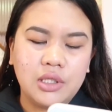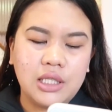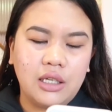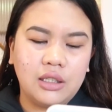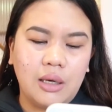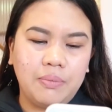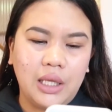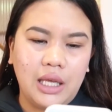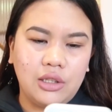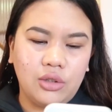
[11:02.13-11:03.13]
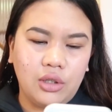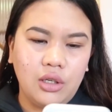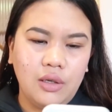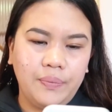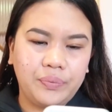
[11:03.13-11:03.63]
set it up later.
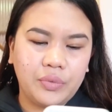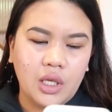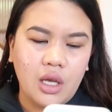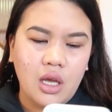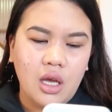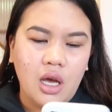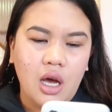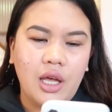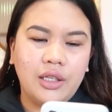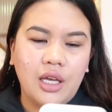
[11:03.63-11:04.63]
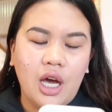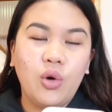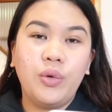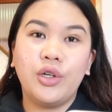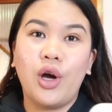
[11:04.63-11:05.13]
And now
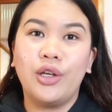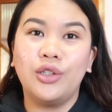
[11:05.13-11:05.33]
we're gonna